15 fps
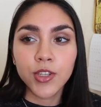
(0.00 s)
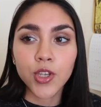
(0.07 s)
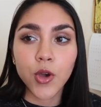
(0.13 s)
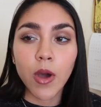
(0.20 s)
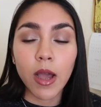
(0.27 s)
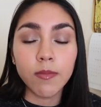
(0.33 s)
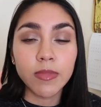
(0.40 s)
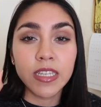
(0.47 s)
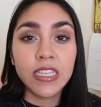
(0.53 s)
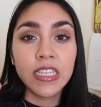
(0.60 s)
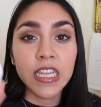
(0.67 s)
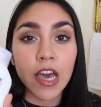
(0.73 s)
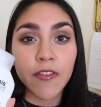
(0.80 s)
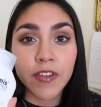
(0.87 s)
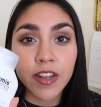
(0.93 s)
So I'm
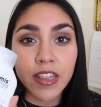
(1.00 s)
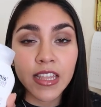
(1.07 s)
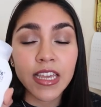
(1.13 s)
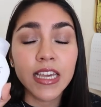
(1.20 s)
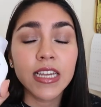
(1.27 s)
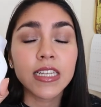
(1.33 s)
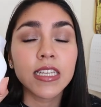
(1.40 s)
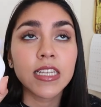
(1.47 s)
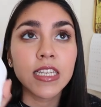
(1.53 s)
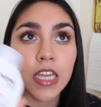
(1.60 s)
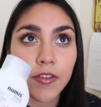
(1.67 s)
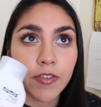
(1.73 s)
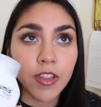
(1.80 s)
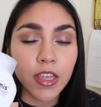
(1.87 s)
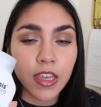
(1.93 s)
definitely,
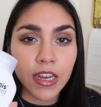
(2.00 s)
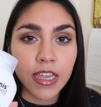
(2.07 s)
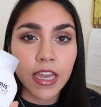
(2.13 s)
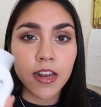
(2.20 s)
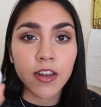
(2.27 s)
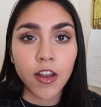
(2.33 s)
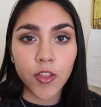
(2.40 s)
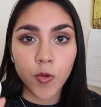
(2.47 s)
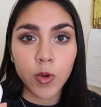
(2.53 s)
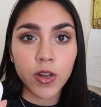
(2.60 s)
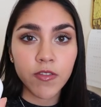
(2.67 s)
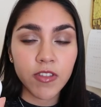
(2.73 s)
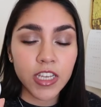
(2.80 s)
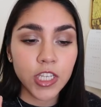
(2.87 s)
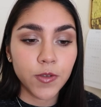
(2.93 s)
definitely gonna get another one
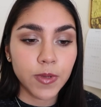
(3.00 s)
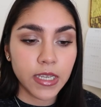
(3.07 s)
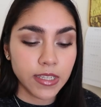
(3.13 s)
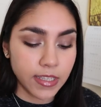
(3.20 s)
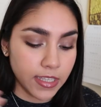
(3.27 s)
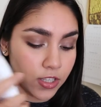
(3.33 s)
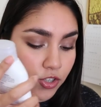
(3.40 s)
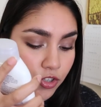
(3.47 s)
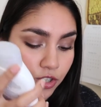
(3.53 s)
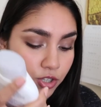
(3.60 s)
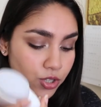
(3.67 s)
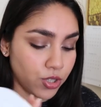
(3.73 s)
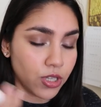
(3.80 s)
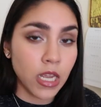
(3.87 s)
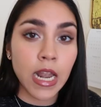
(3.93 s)
of these because this is
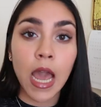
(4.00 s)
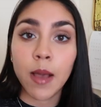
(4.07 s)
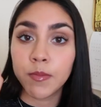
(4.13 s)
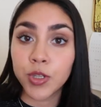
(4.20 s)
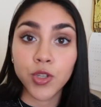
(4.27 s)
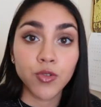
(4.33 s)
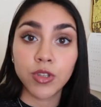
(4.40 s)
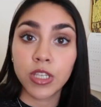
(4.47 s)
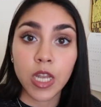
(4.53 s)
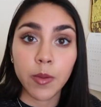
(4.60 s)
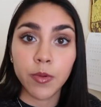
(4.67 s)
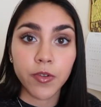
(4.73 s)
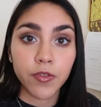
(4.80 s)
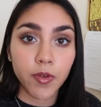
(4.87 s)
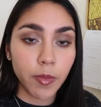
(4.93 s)
just an absolute
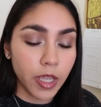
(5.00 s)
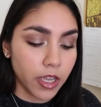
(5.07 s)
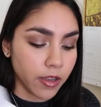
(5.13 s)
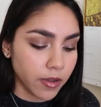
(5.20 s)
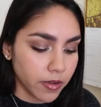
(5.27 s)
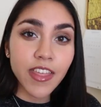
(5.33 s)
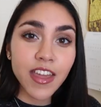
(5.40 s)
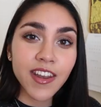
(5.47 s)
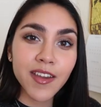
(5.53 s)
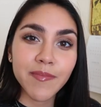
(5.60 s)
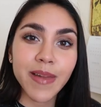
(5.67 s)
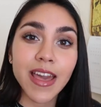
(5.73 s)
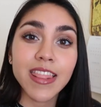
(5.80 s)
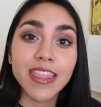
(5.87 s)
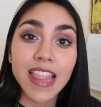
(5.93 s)
staple for me. And then
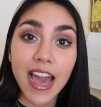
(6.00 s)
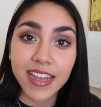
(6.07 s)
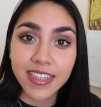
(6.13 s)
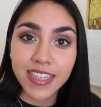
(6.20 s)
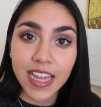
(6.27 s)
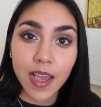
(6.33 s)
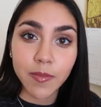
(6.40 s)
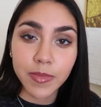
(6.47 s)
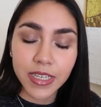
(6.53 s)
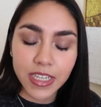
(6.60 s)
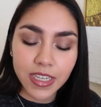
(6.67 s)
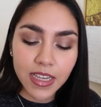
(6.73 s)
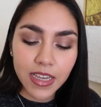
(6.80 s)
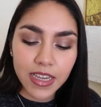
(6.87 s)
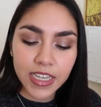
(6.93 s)
my last
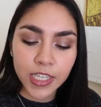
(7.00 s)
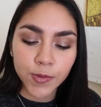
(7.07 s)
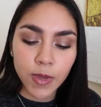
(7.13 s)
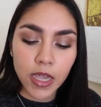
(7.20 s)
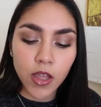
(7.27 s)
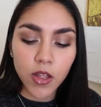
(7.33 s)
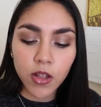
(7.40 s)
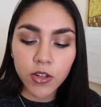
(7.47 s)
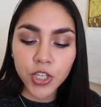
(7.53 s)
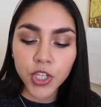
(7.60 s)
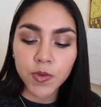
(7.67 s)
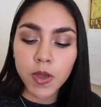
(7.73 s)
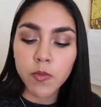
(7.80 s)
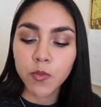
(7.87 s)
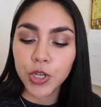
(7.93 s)
empty is my
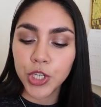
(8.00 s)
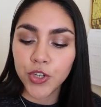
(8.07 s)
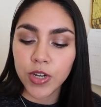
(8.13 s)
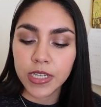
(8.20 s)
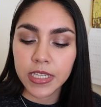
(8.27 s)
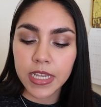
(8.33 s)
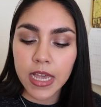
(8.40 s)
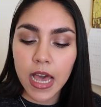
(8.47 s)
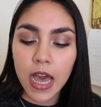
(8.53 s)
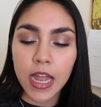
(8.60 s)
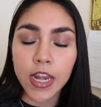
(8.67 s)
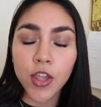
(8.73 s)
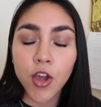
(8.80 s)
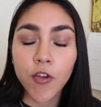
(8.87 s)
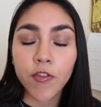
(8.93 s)
Ultimate Moisturizing
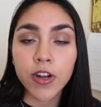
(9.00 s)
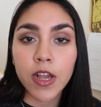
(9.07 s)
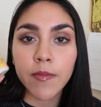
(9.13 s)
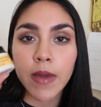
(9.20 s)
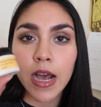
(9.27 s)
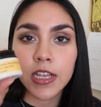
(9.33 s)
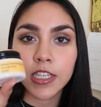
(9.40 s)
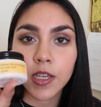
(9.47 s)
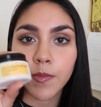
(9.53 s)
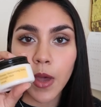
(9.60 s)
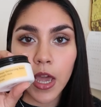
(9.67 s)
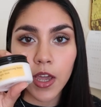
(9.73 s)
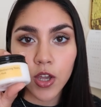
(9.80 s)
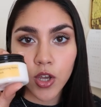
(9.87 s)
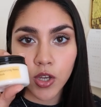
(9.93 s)
Honey Overnight Mask
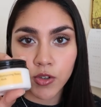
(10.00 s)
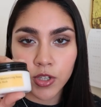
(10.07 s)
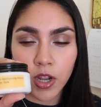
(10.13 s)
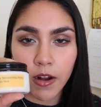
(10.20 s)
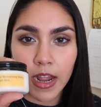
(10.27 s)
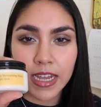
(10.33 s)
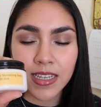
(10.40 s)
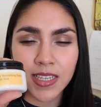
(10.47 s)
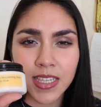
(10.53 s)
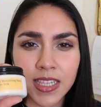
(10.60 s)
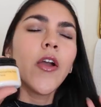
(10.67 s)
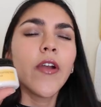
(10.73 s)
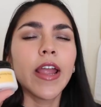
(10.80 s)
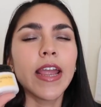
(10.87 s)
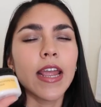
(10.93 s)
by COSRX.
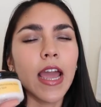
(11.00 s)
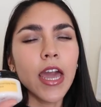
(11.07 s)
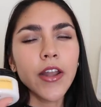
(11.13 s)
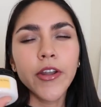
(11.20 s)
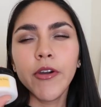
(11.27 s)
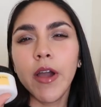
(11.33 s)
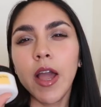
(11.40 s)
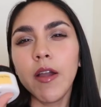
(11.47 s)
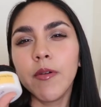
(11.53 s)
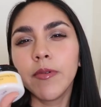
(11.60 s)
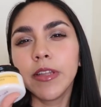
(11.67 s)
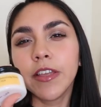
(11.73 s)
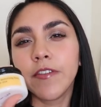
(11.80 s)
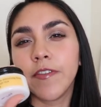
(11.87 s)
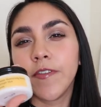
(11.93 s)
All right, I don't know how I
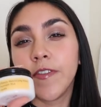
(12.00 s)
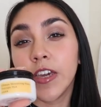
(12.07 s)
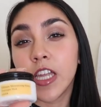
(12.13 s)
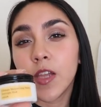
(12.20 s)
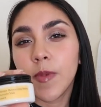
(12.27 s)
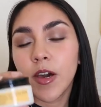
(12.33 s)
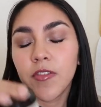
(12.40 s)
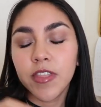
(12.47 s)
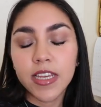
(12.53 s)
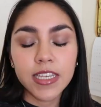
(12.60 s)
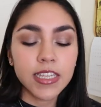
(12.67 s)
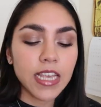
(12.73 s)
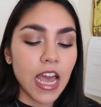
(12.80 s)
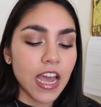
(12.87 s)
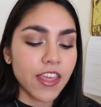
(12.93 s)
really feel about
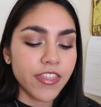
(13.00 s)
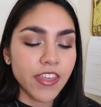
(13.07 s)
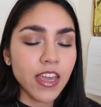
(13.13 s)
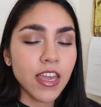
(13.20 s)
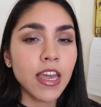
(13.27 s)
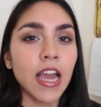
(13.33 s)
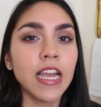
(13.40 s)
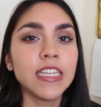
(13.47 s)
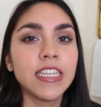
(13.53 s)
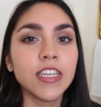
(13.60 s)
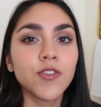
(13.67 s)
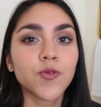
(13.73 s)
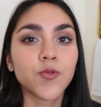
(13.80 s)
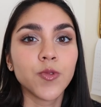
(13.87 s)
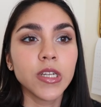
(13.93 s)
this. I think I
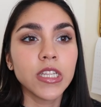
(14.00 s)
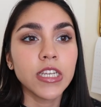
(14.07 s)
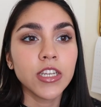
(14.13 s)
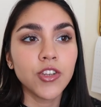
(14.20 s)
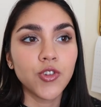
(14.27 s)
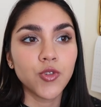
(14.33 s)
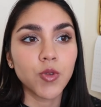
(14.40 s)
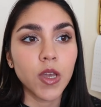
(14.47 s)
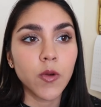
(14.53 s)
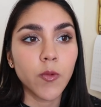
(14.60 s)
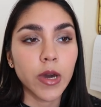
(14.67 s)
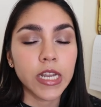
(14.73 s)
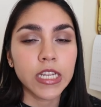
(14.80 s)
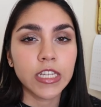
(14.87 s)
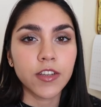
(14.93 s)
did really enjoy
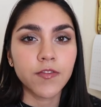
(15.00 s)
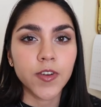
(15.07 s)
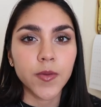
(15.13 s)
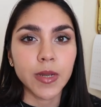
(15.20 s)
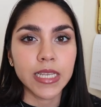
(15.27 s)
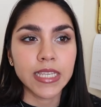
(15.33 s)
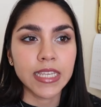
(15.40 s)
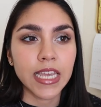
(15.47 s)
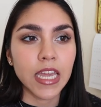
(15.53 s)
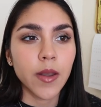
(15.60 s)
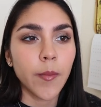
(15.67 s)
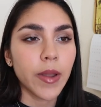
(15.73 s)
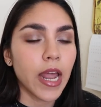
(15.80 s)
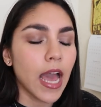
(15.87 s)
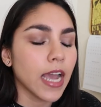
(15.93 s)
what it did for my skin,
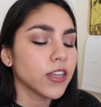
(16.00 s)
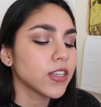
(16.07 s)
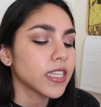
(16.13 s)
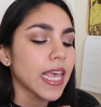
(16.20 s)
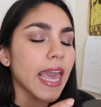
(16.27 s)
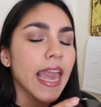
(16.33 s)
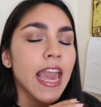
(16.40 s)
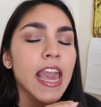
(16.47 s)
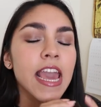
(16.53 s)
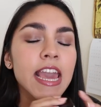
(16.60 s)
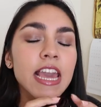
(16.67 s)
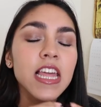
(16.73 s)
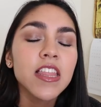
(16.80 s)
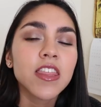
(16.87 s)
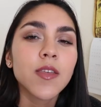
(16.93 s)
but I just
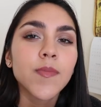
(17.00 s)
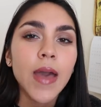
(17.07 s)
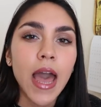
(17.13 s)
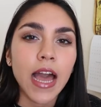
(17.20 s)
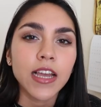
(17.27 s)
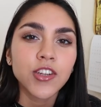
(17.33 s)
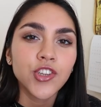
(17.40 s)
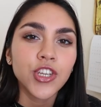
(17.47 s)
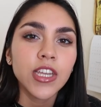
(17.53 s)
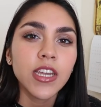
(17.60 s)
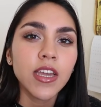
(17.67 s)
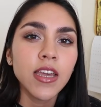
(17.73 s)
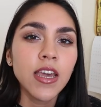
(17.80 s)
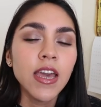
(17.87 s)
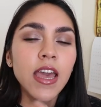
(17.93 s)
hate the
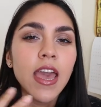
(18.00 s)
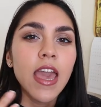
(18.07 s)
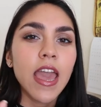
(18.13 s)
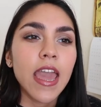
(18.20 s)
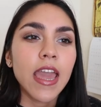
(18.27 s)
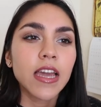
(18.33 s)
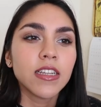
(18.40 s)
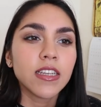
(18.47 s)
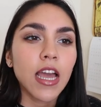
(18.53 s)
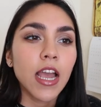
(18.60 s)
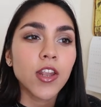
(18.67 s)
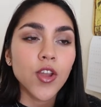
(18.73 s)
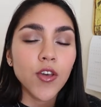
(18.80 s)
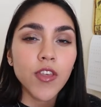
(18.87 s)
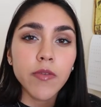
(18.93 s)
packaging. And I
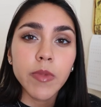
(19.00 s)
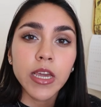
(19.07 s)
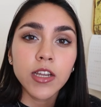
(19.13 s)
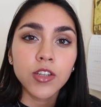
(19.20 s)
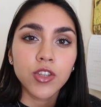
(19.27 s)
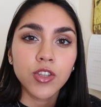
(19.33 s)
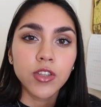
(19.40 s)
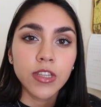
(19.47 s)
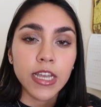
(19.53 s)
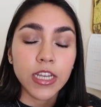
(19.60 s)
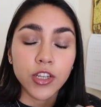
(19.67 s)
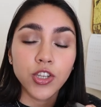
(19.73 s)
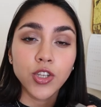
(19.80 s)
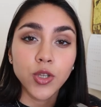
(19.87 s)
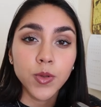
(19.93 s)
know they make a like
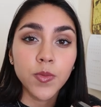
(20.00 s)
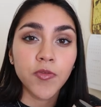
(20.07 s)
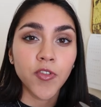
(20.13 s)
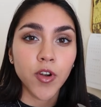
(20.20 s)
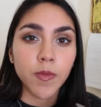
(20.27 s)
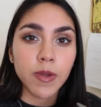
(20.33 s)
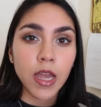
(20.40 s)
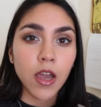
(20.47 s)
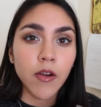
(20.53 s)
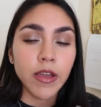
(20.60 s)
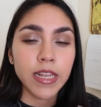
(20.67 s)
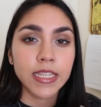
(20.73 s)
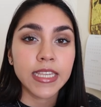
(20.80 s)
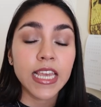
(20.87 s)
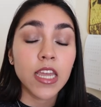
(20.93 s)
a tube form now,
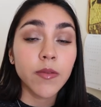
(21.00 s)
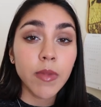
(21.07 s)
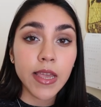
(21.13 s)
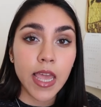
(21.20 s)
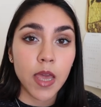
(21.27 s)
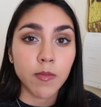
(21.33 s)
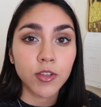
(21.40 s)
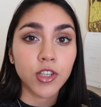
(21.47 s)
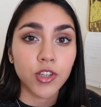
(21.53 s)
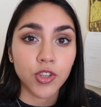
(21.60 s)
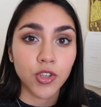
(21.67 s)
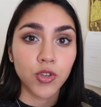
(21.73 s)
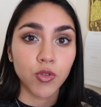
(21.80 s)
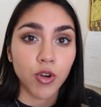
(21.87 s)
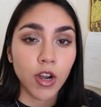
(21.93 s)
and it's in my Amazon
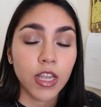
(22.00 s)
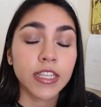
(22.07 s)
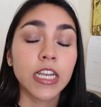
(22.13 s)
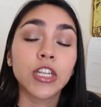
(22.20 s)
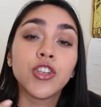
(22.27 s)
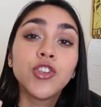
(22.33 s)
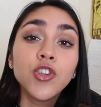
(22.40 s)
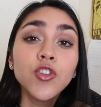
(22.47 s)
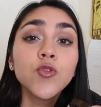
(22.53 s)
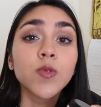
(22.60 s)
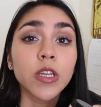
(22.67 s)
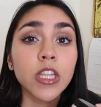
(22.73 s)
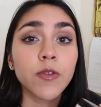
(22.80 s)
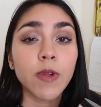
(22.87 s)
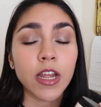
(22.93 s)
store because I do
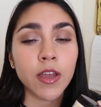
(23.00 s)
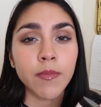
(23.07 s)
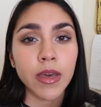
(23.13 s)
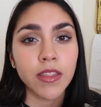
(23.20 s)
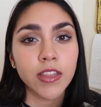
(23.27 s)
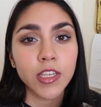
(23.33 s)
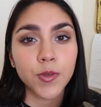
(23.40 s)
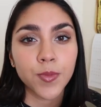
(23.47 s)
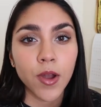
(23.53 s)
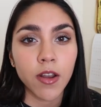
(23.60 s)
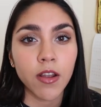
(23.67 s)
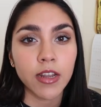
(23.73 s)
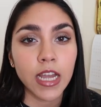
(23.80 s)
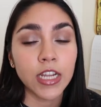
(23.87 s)
really recommend this product.